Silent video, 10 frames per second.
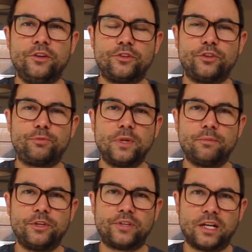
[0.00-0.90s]
So I split
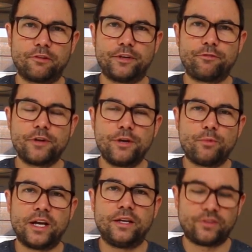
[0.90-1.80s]
my salary 3
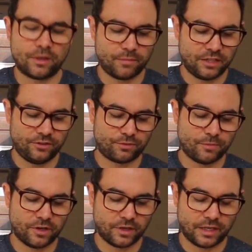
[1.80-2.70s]
ways. That means
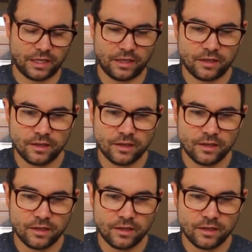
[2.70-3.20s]
my